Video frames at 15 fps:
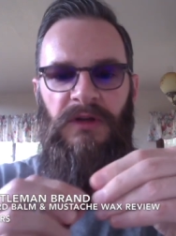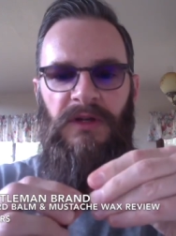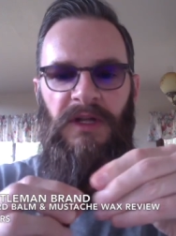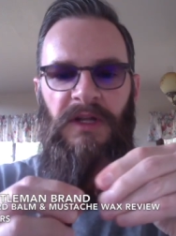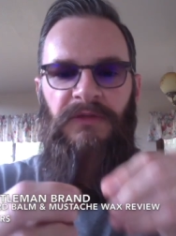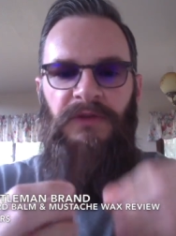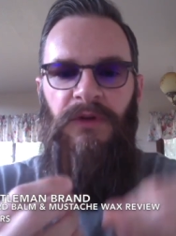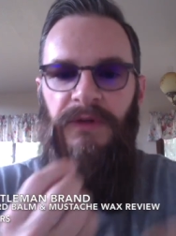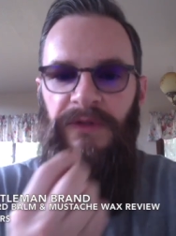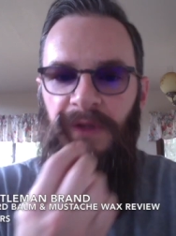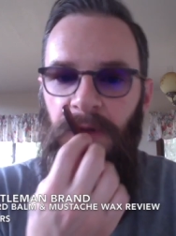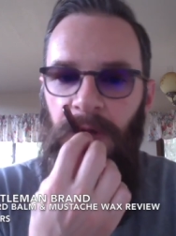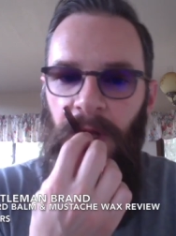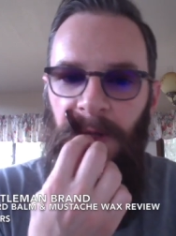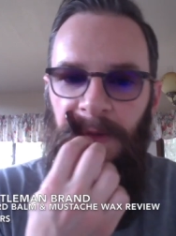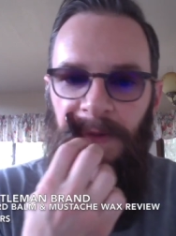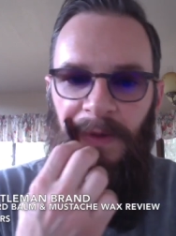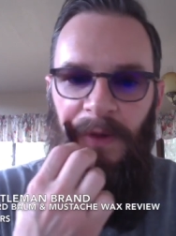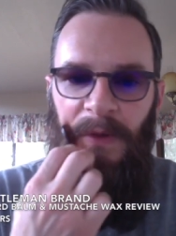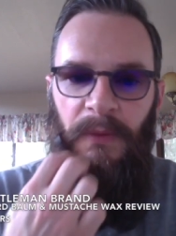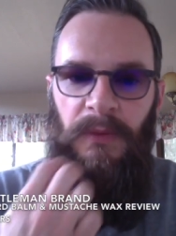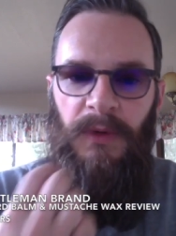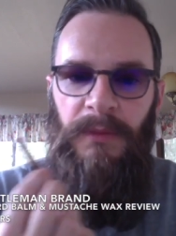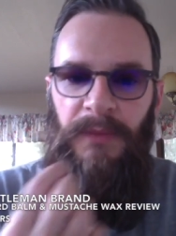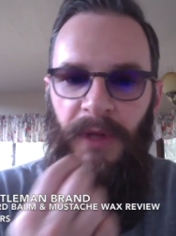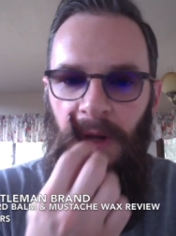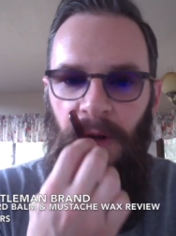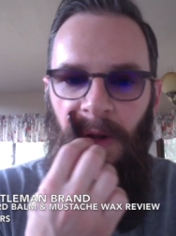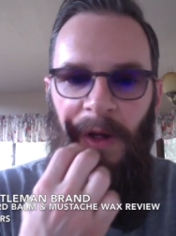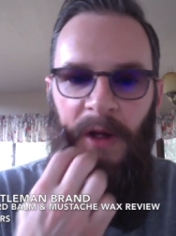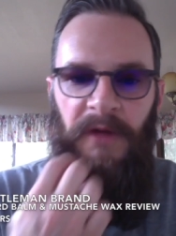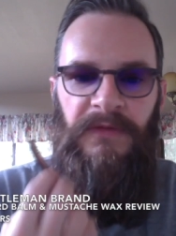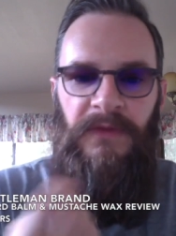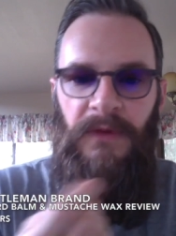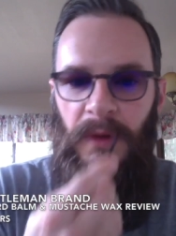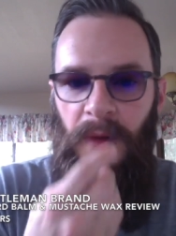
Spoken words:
like if there is a little extra, I'll rub that off.